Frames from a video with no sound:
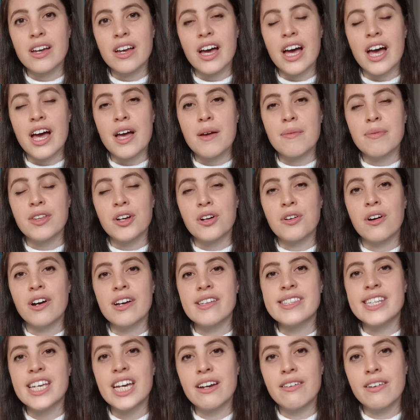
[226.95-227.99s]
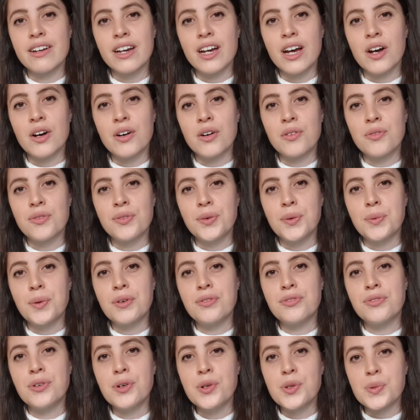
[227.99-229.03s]
um, the criteria for
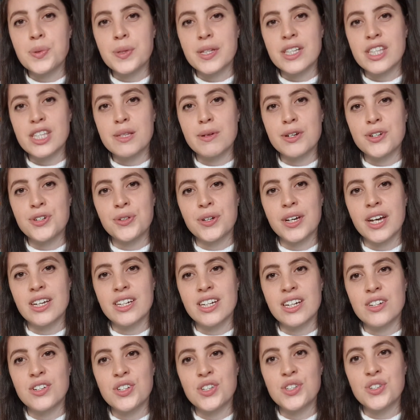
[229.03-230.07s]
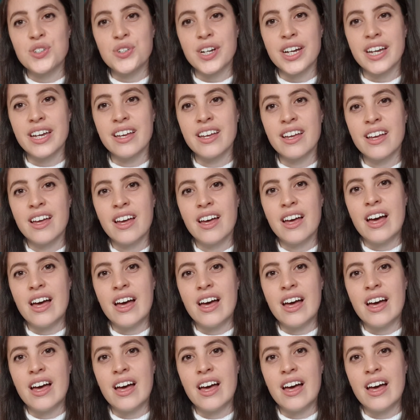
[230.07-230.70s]
what falls within special care dentistry,